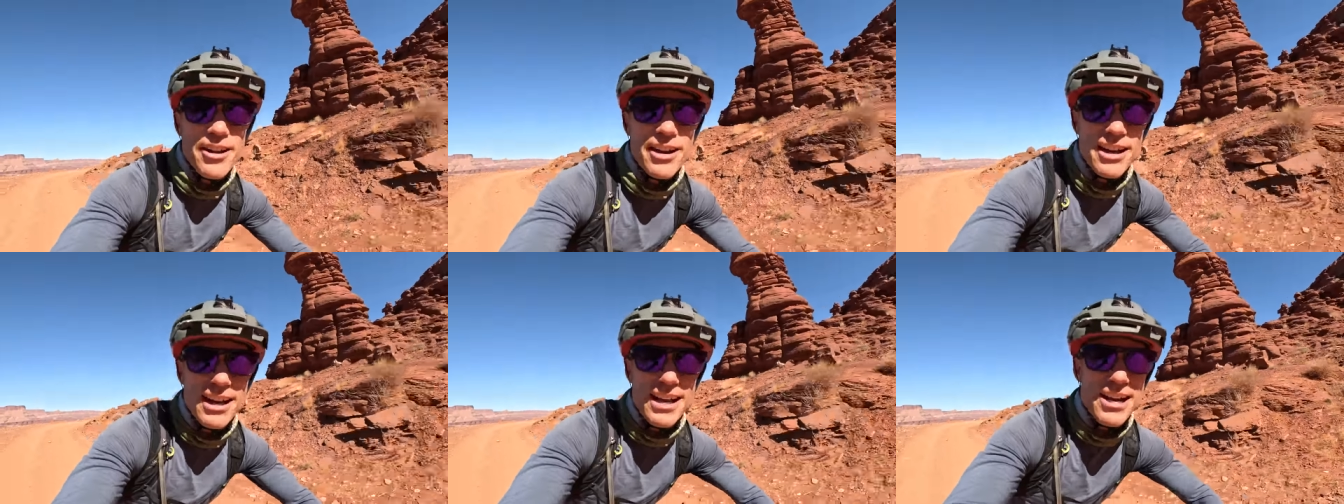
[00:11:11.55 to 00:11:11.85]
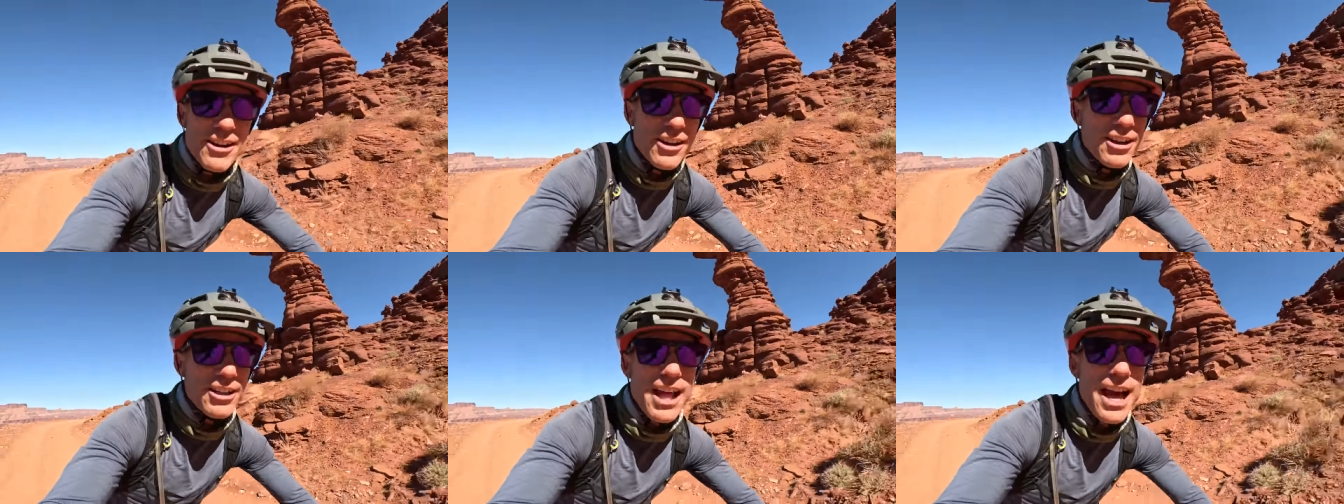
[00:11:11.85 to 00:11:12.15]
You're gonna
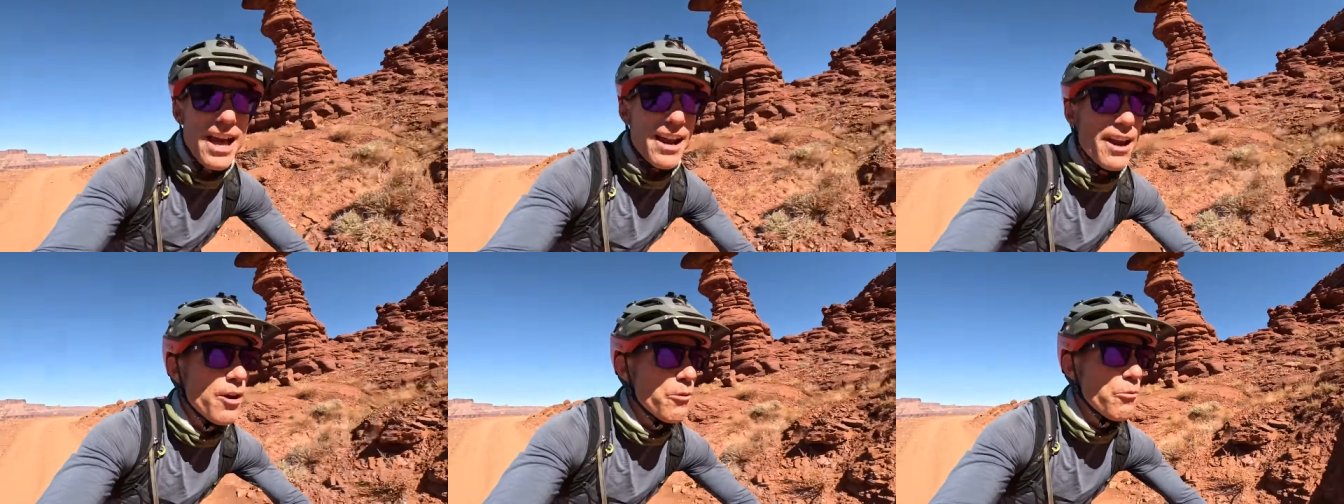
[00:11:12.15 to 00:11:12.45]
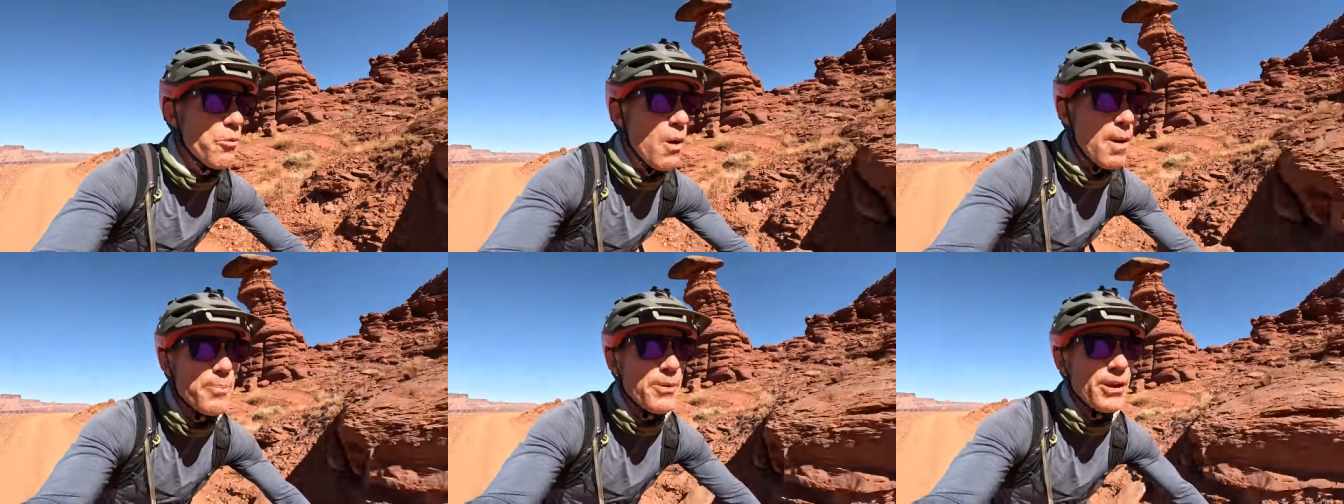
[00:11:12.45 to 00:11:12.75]
hear a lot
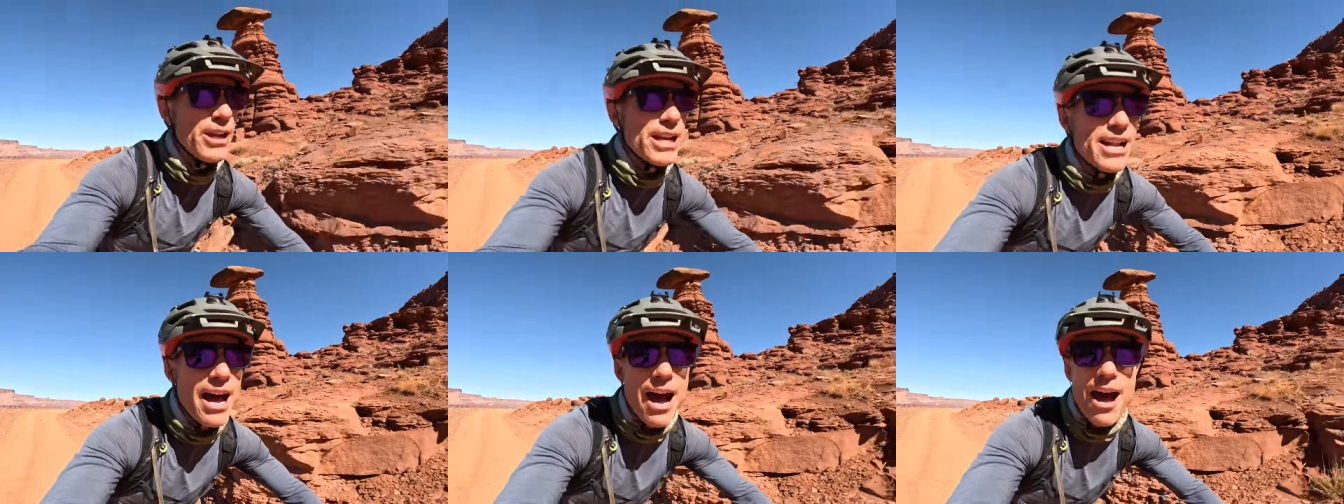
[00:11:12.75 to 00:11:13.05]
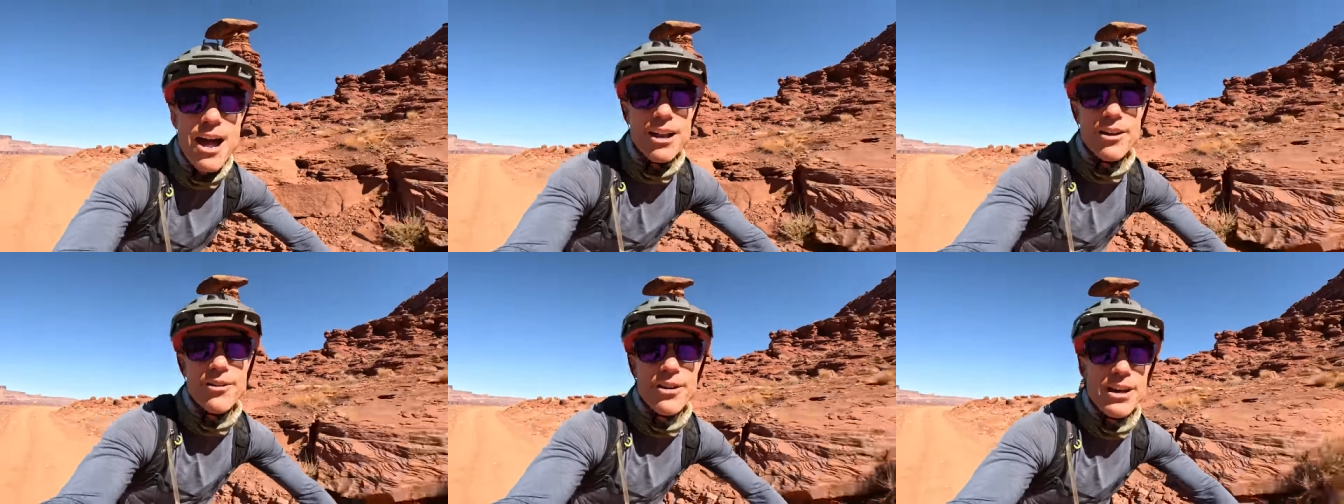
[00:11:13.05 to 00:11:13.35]
of whooping and
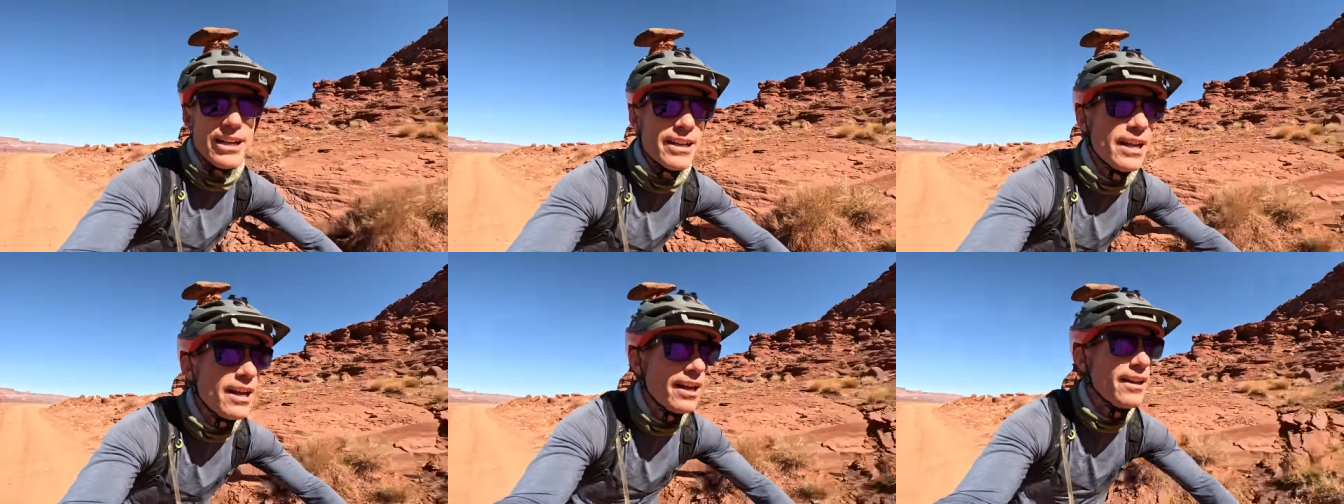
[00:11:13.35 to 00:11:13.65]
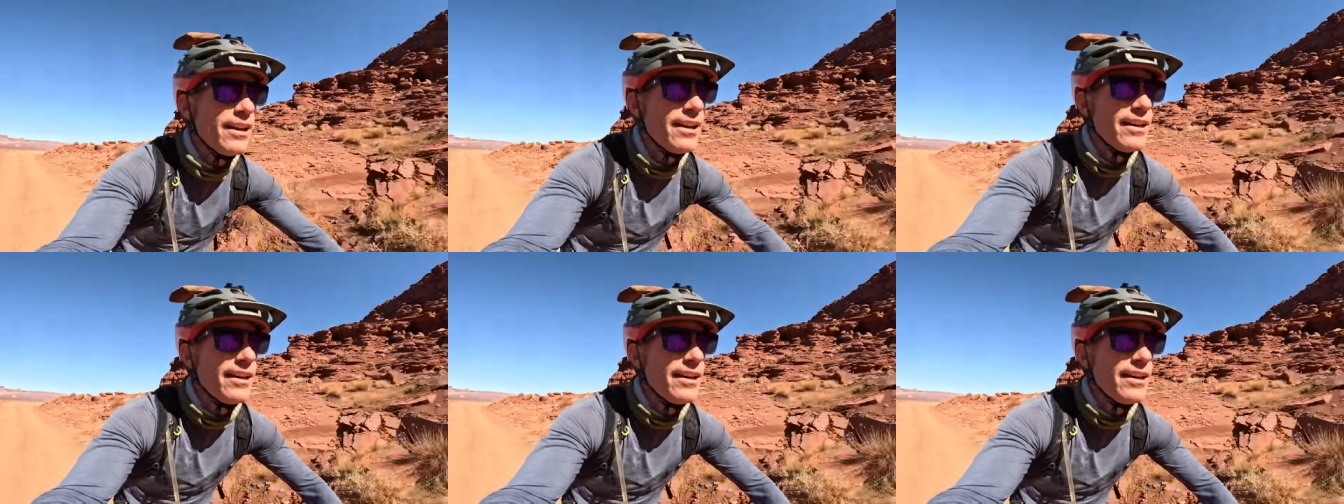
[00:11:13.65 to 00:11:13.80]
hollering